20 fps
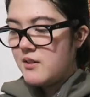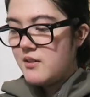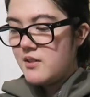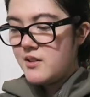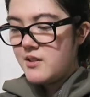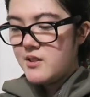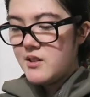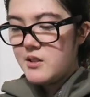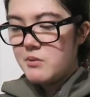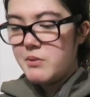
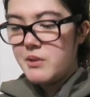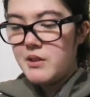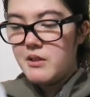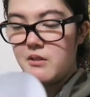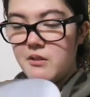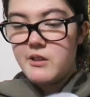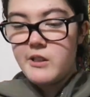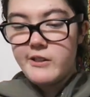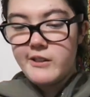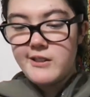This is what
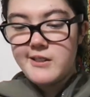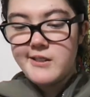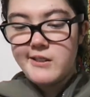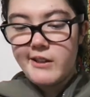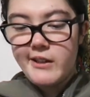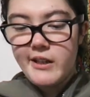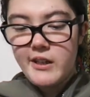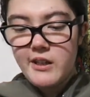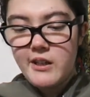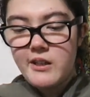it looks
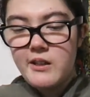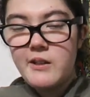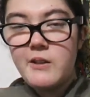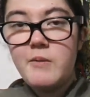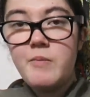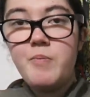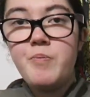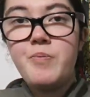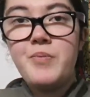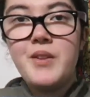like.
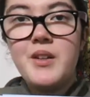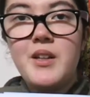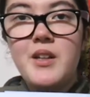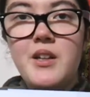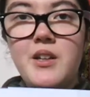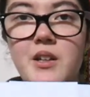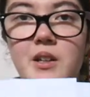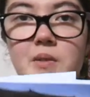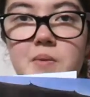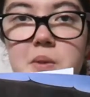
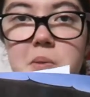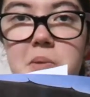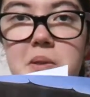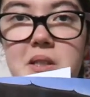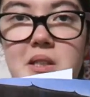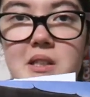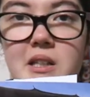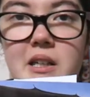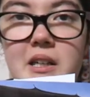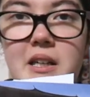It comes
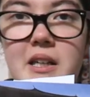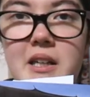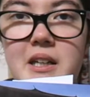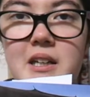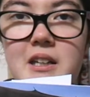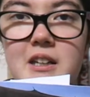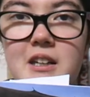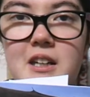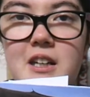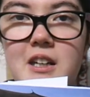with
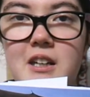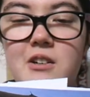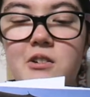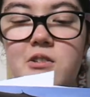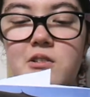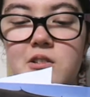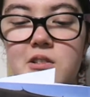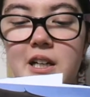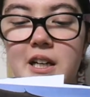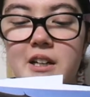like a
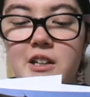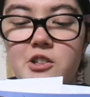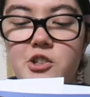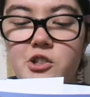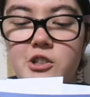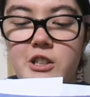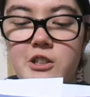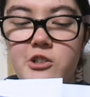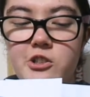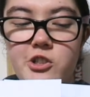cool How to
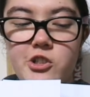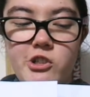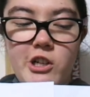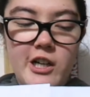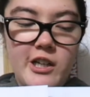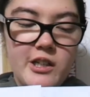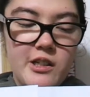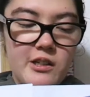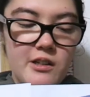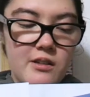Train Your
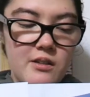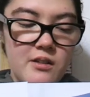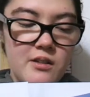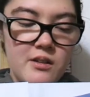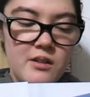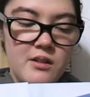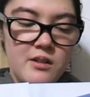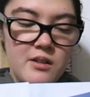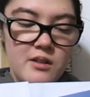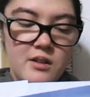Dragon,
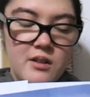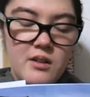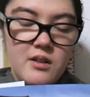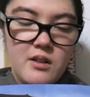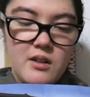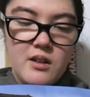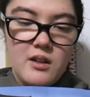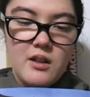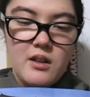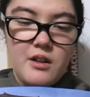
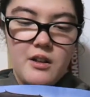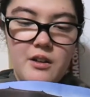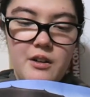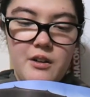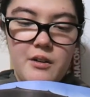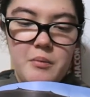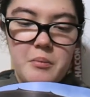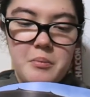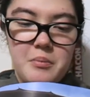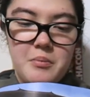
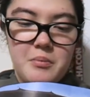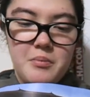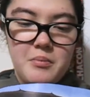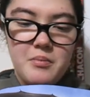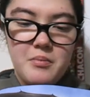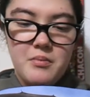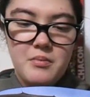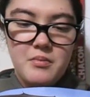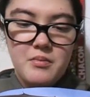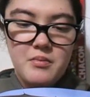um,
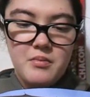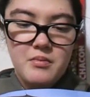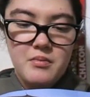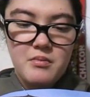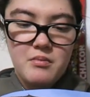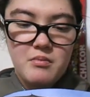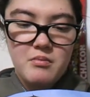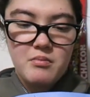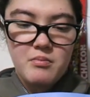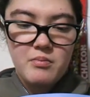
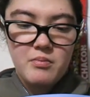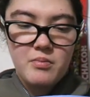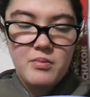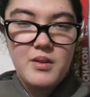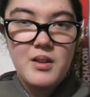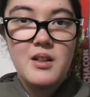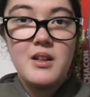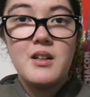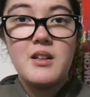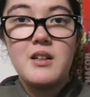
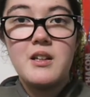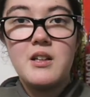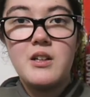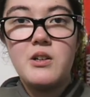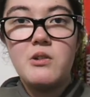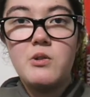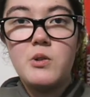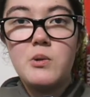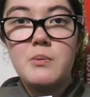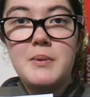
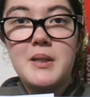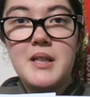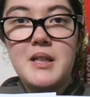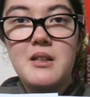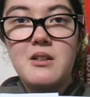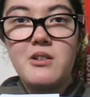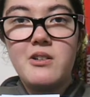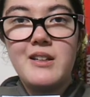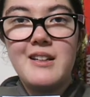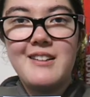
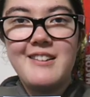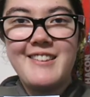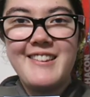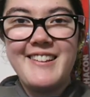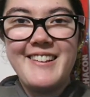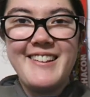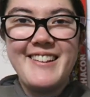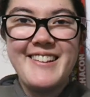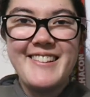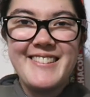Kigurumi looking
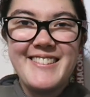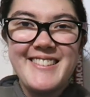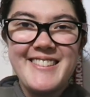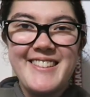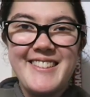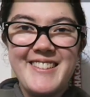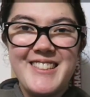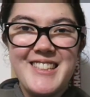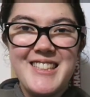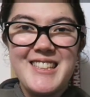thing.
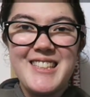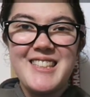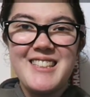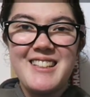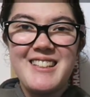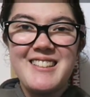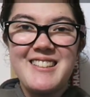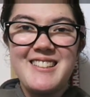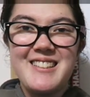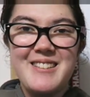So this is
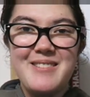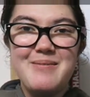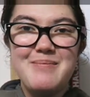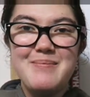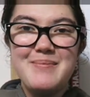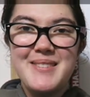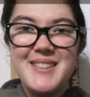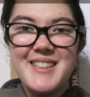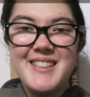awesome.